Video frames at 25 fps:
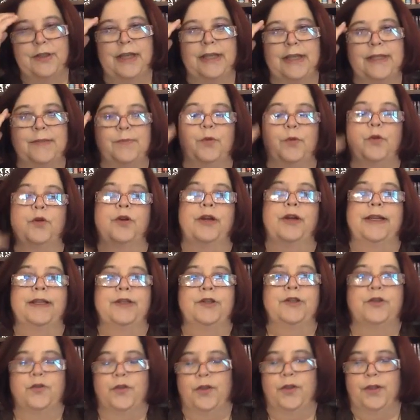
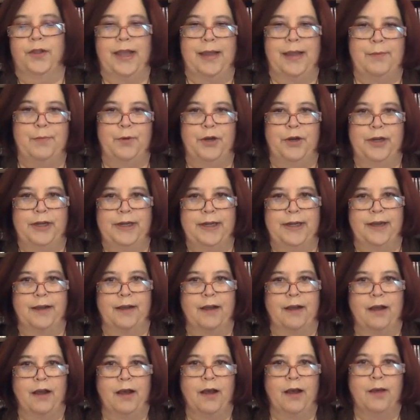
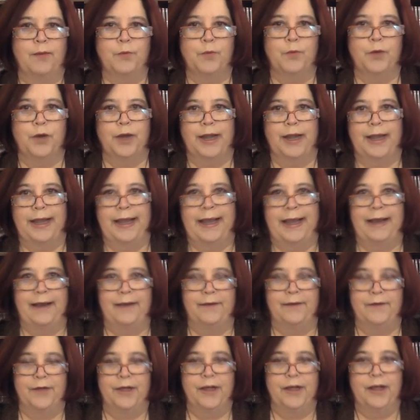exploreenterthelibrary.com, where I
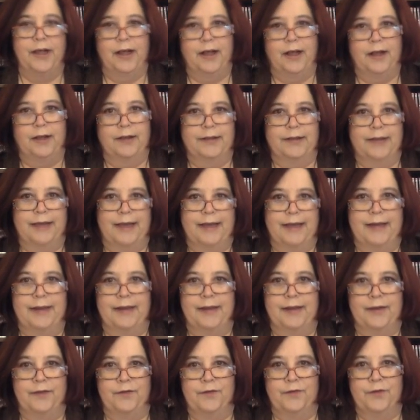have a lot
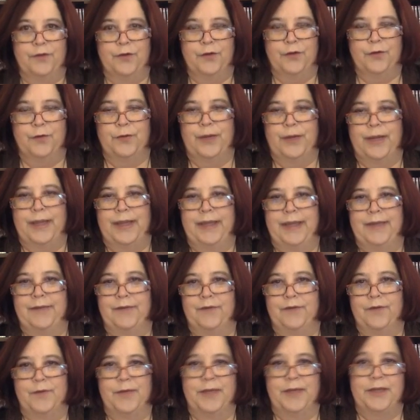of great
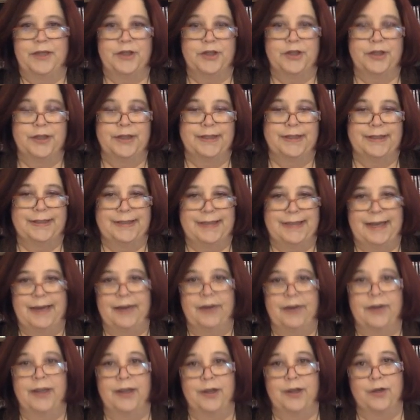information that's
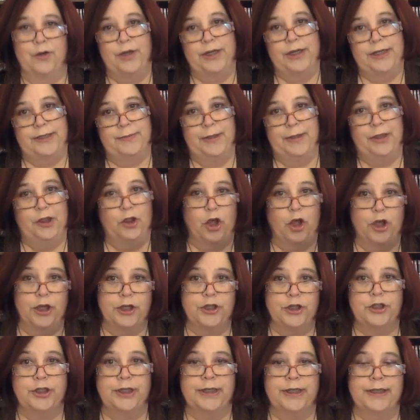there and going to be
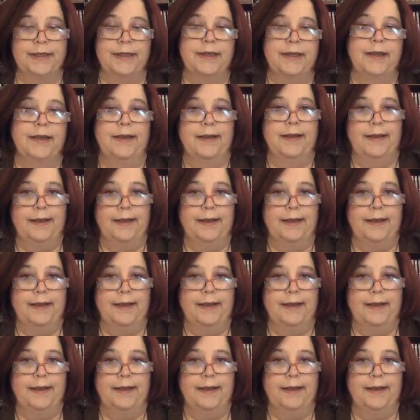launching